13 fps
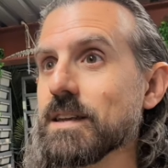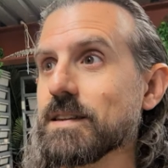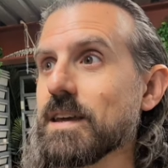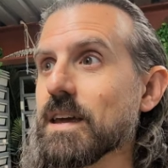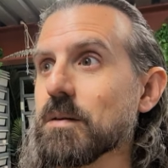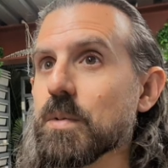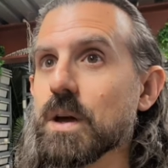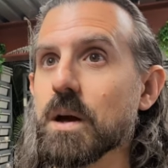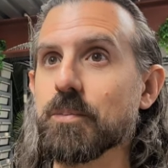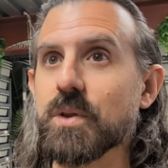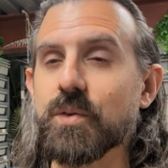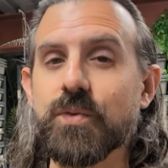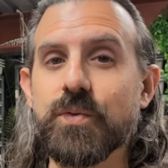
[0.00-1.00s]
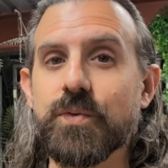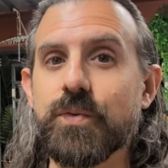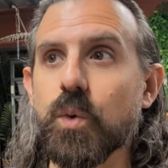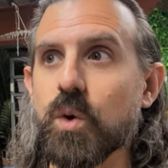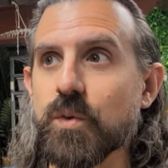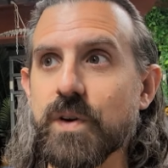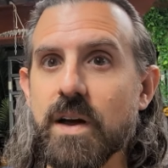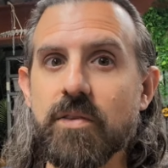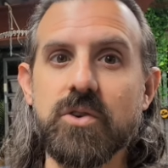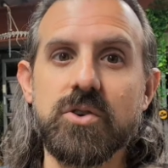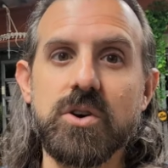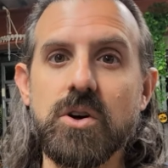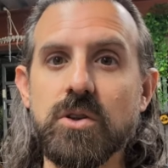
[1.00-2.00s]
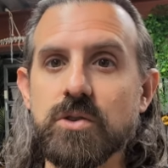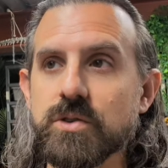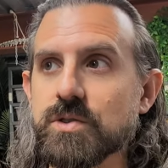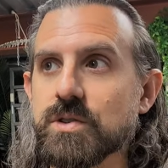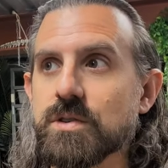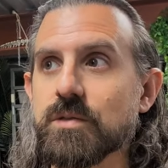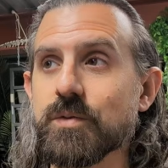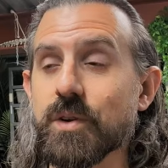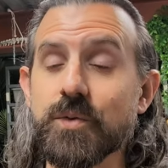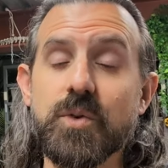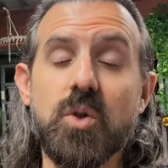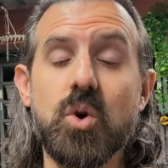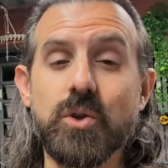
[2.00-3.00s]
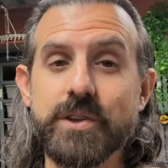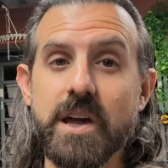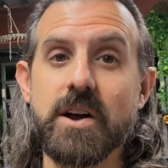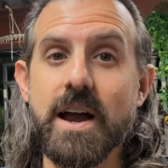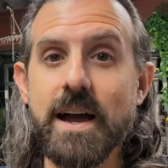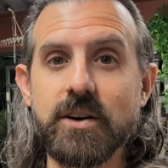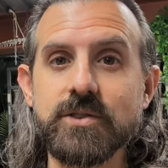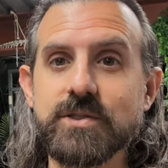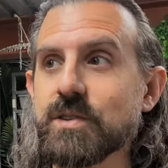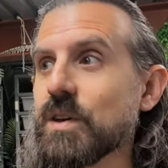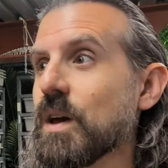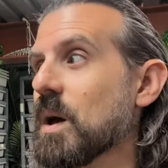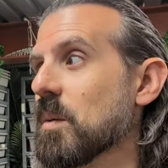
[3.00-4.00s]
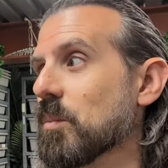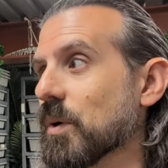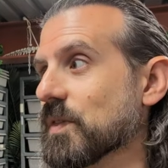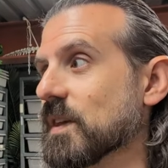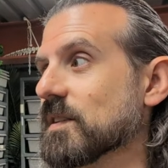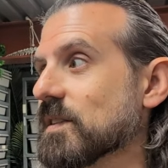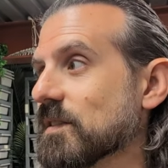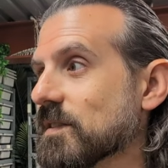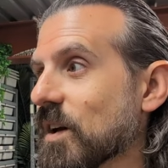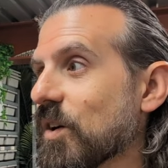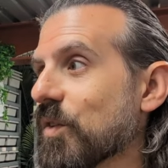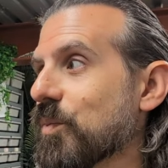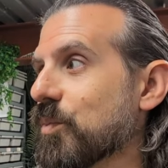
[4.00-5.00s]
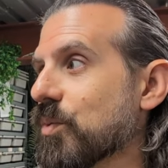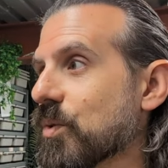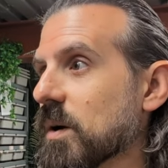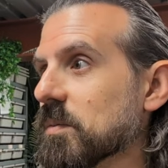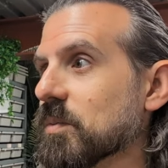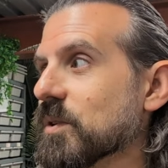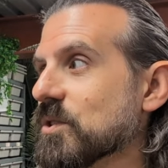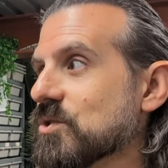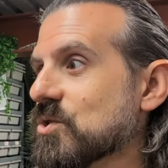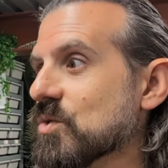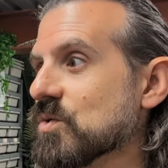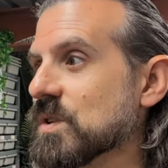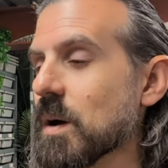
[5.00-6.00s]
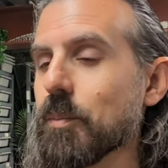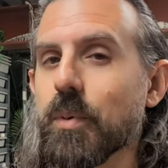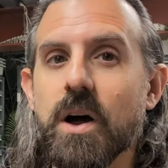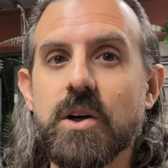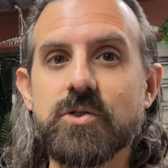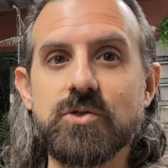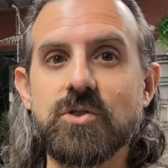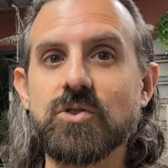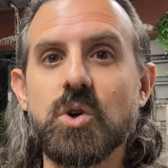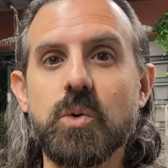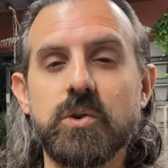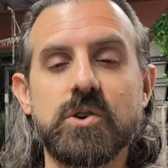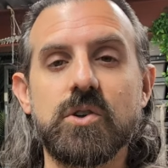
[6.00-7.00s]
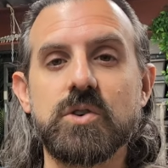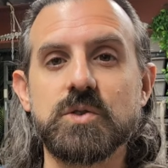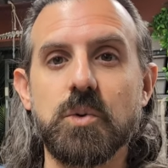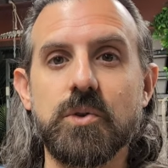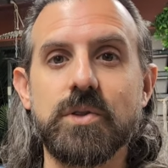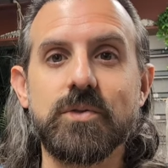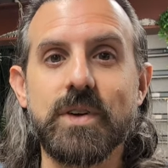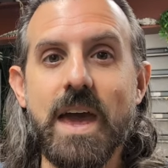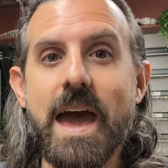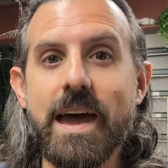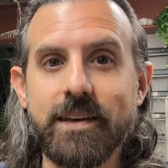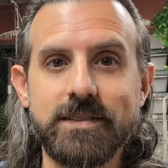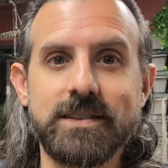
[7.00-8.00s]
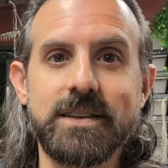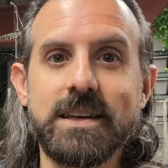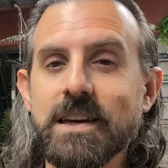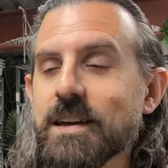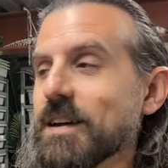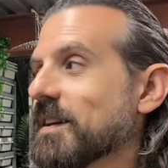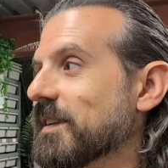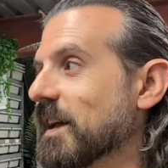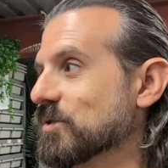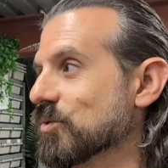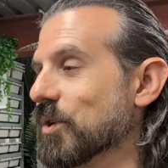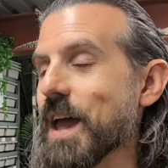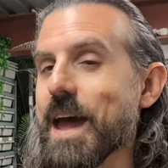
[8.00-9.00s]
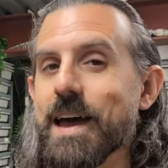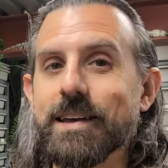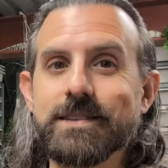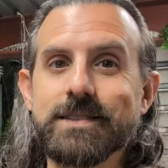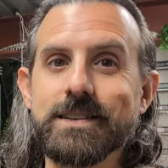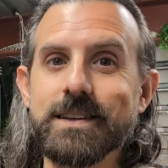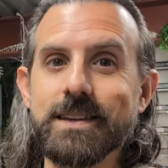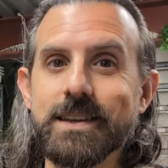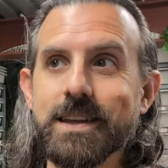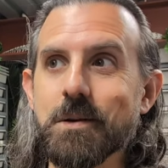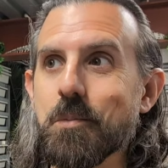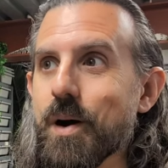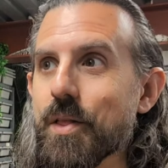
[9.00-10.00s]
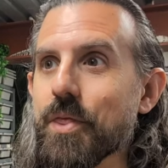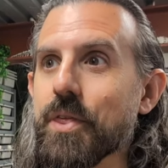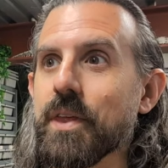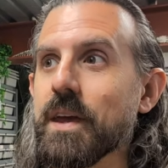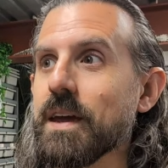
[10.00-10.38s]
can be up to $400 or $500 for the whole entire house. But this itself probably chews up $100 to $200 worth of gas, natural gas, in a month